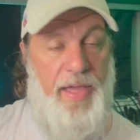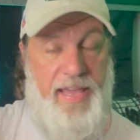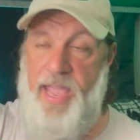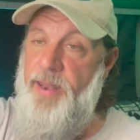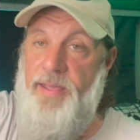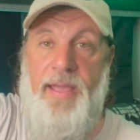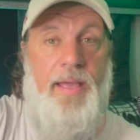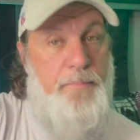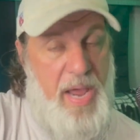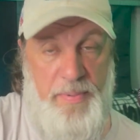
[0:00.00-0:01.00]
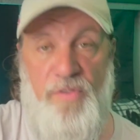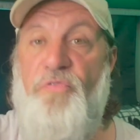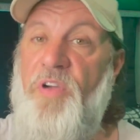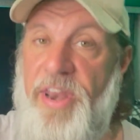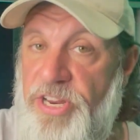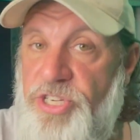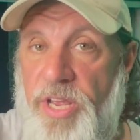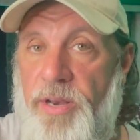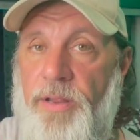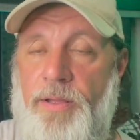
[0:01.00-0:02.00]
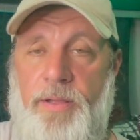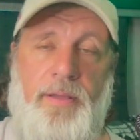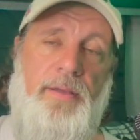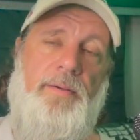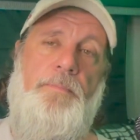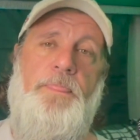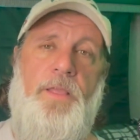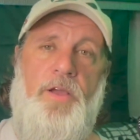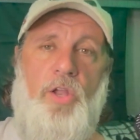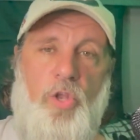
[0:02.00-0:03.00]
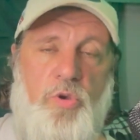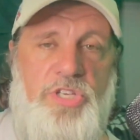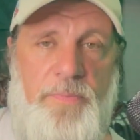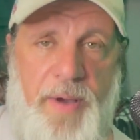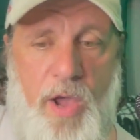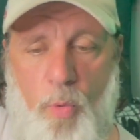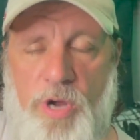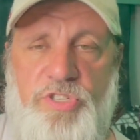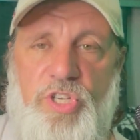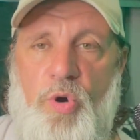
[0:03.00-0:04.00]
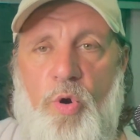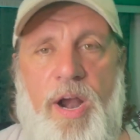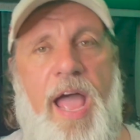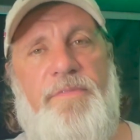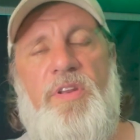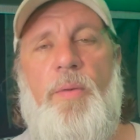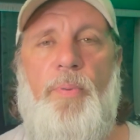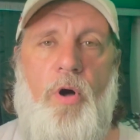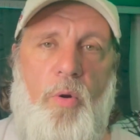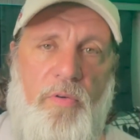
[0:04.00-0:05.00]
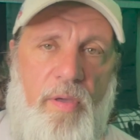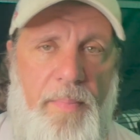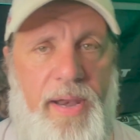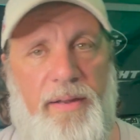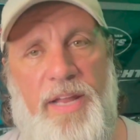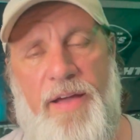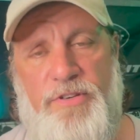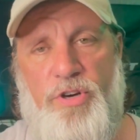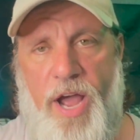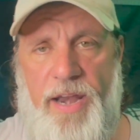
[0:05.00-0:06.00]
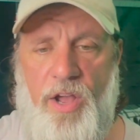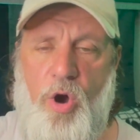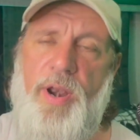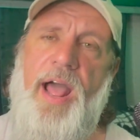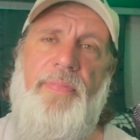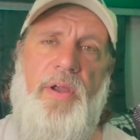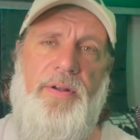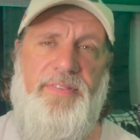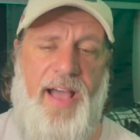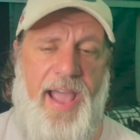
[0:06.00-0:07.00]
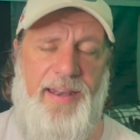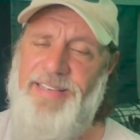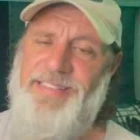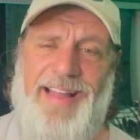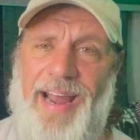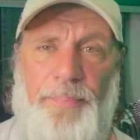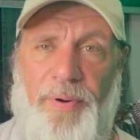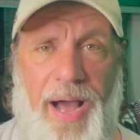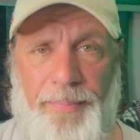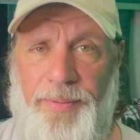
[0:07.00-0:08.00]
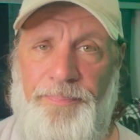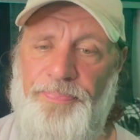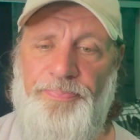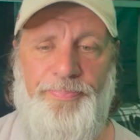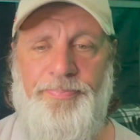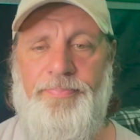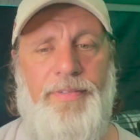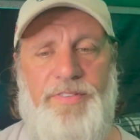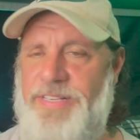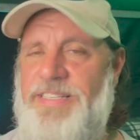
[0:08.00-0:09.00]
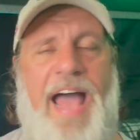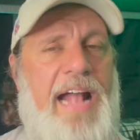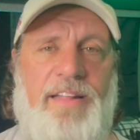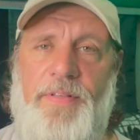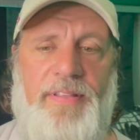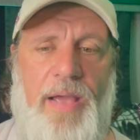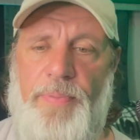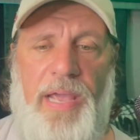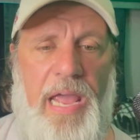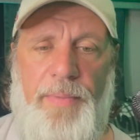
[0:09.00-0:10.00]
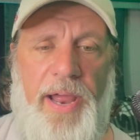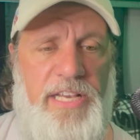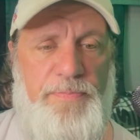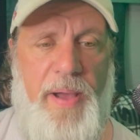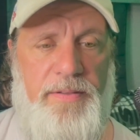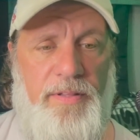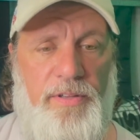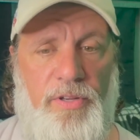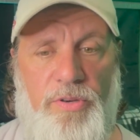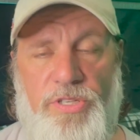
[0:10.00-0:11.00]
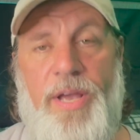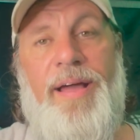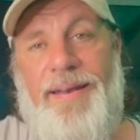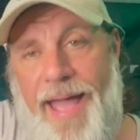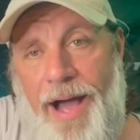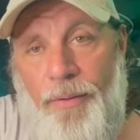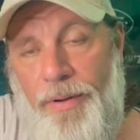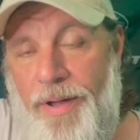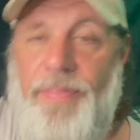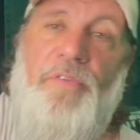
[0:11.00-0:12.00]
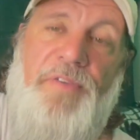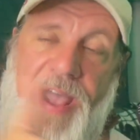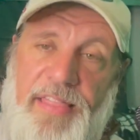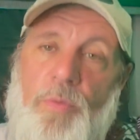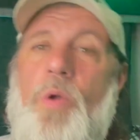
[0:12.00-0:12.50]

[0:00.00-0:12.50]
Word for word: they can't maybe finish it, Losing by one score, having the ball with a minute left, trying to go down there and tie it is not a problem. It's exactly the type of game I expected to lose. Now, the fact that